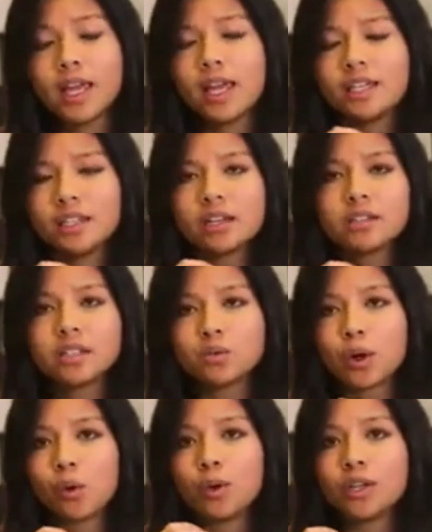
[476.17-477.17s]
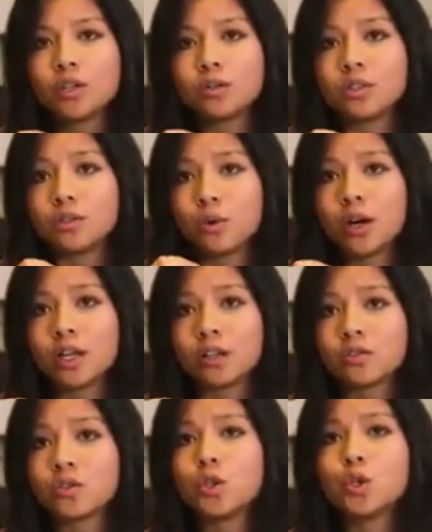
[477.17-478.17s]
It does this while Windows is
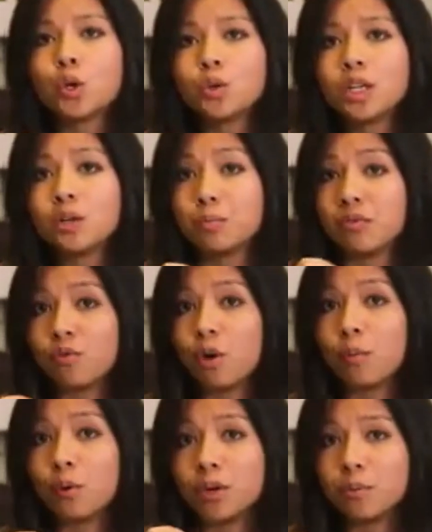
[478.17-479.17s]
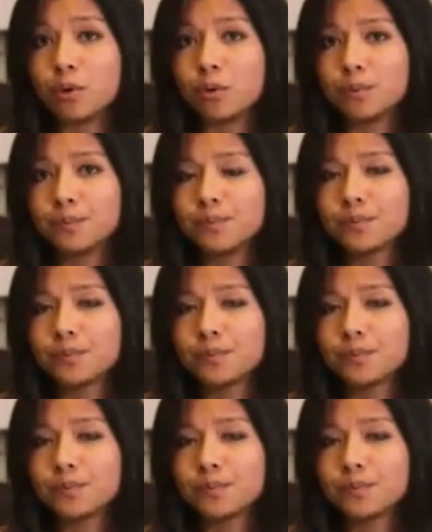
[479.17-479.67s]
running, so you don't need to perform a reboot.